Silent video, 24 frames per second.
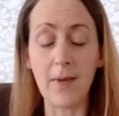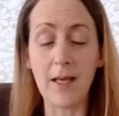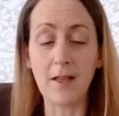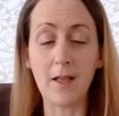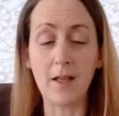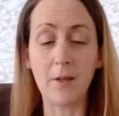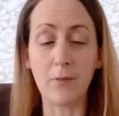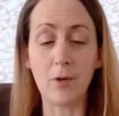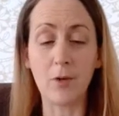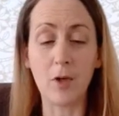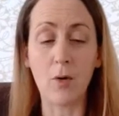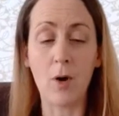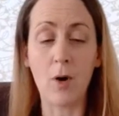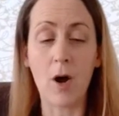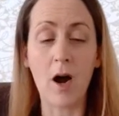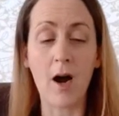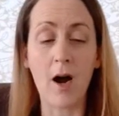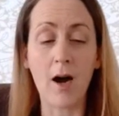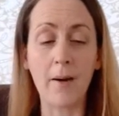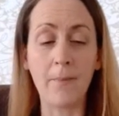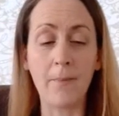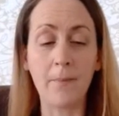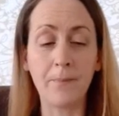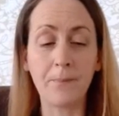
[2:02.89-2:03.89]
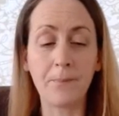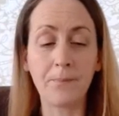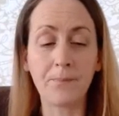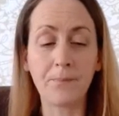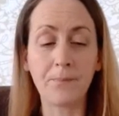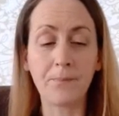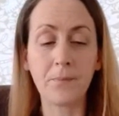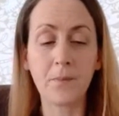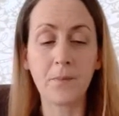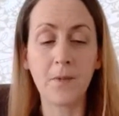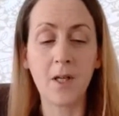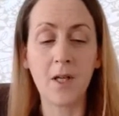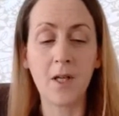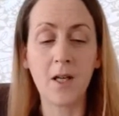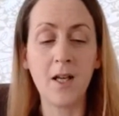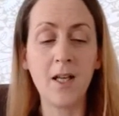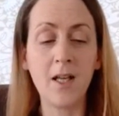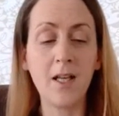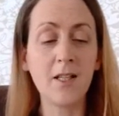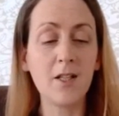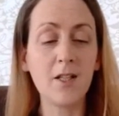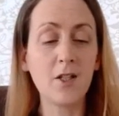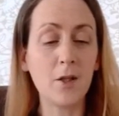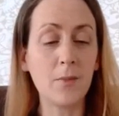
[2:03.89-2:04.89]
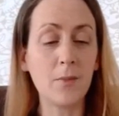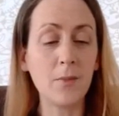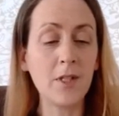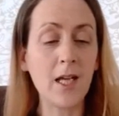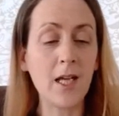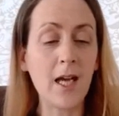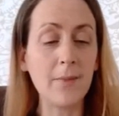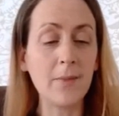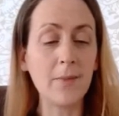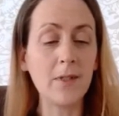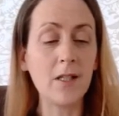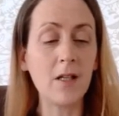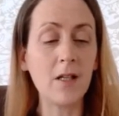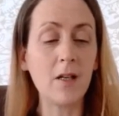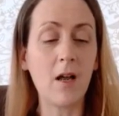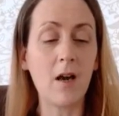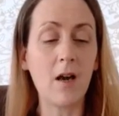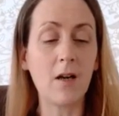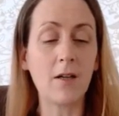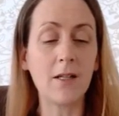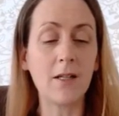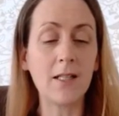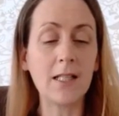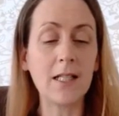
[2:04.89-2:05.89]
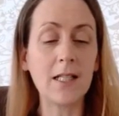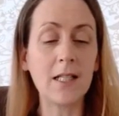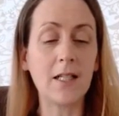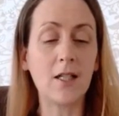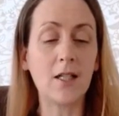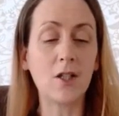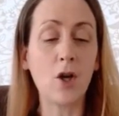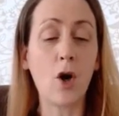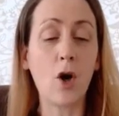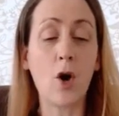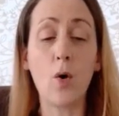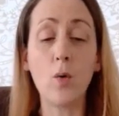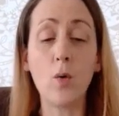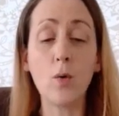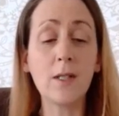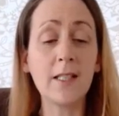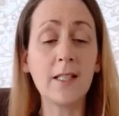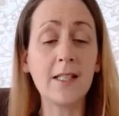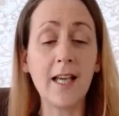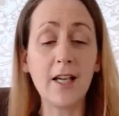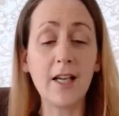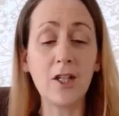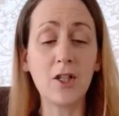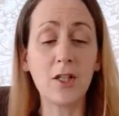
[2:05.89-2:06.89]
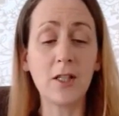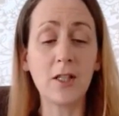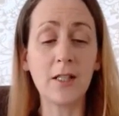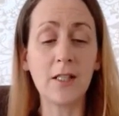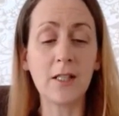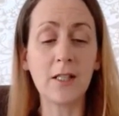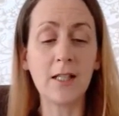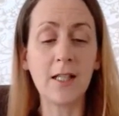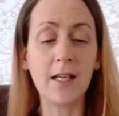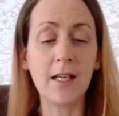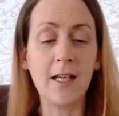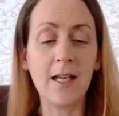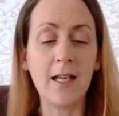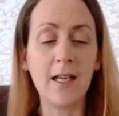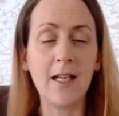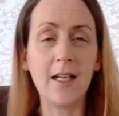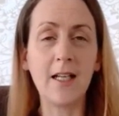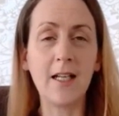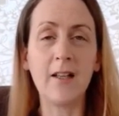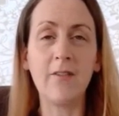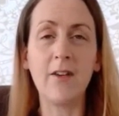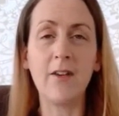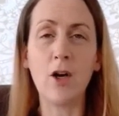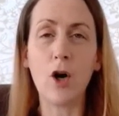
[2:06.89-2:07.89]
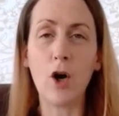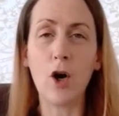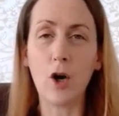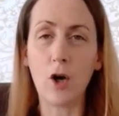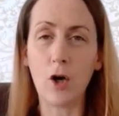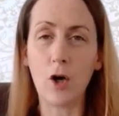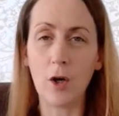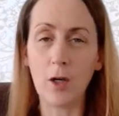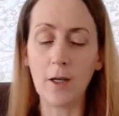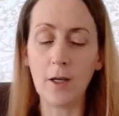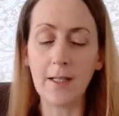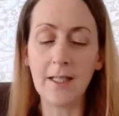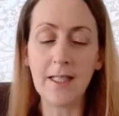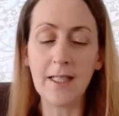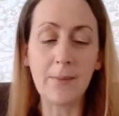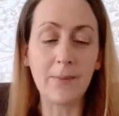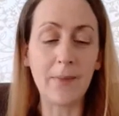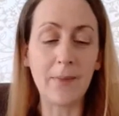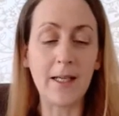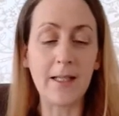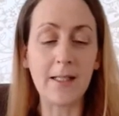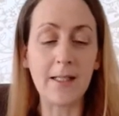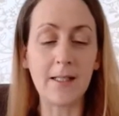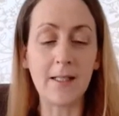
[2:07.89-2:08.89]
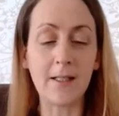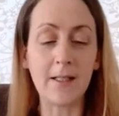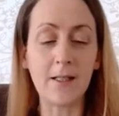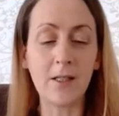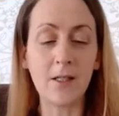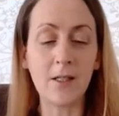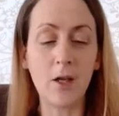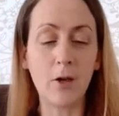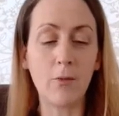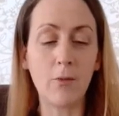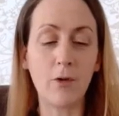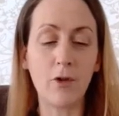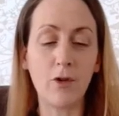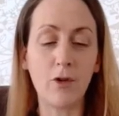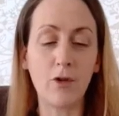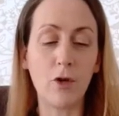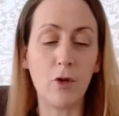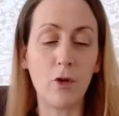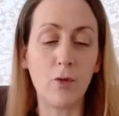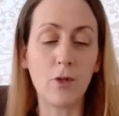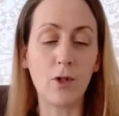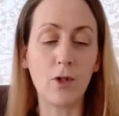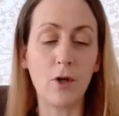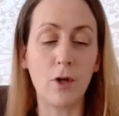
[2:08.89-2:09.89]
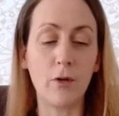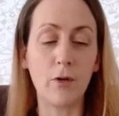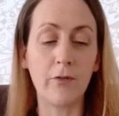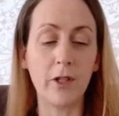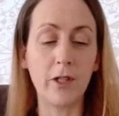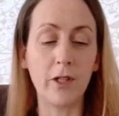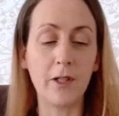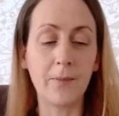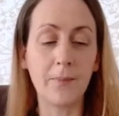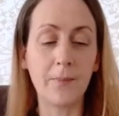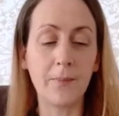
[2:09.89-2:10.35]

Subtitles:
them no harm. Sometimes the loggers cleared whole sections, leaving ugly spaces with no cover.